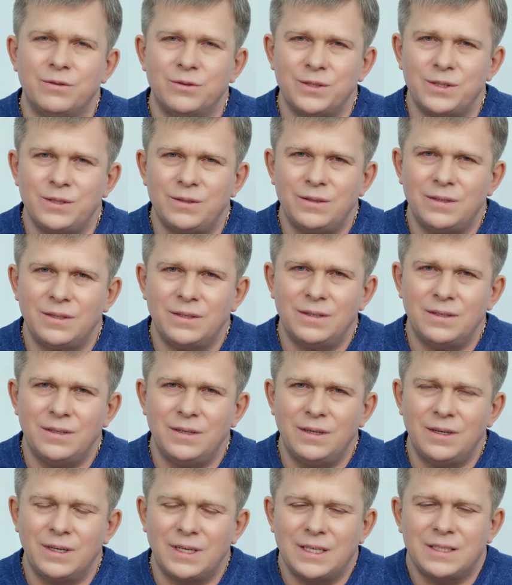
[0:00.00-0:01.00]
air,
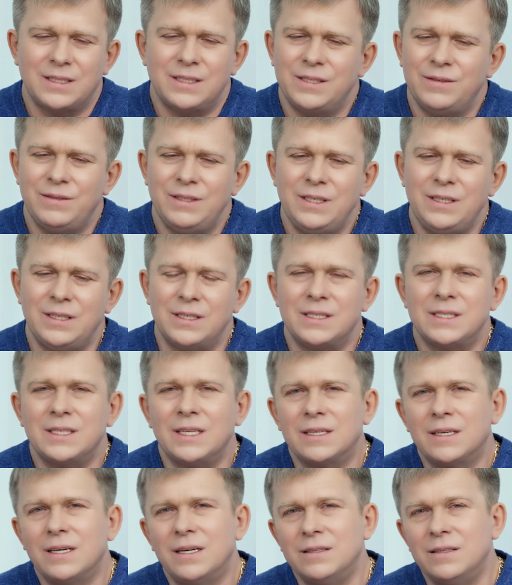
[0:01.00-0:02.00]
like,
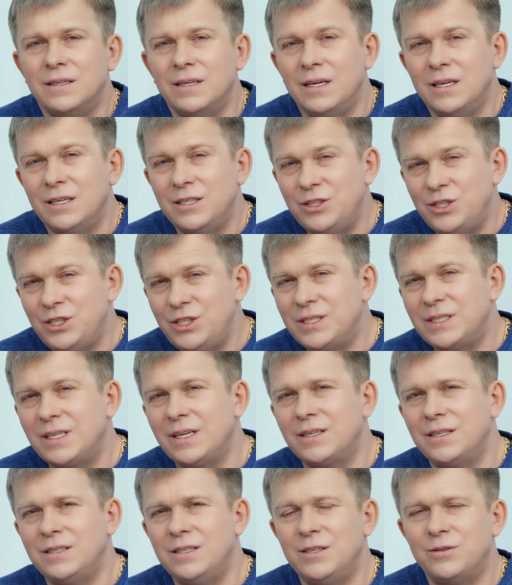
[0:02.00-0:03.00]
a
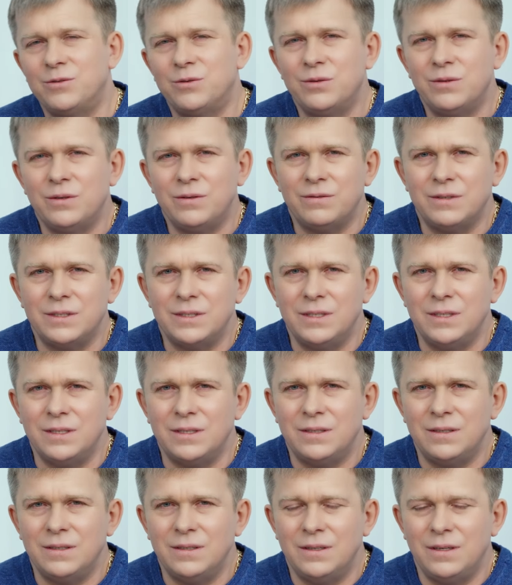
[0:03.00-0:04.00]
glass of clear spring
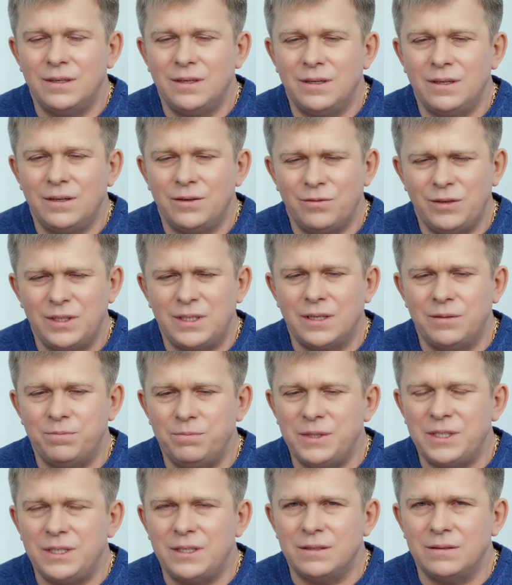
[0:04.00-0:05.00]
water in this
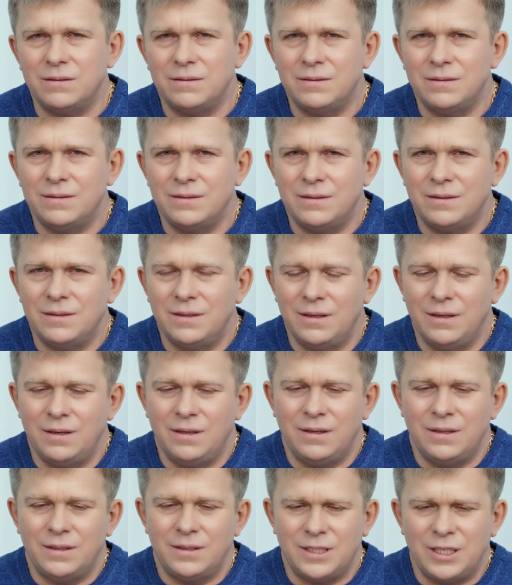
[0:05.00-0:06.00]
world
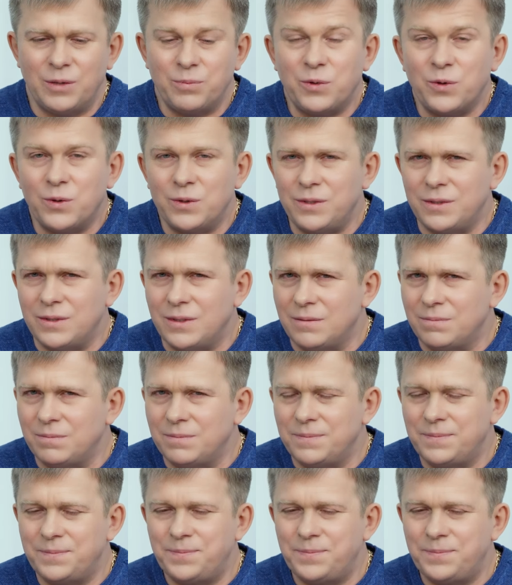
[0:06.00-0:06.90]
that is filled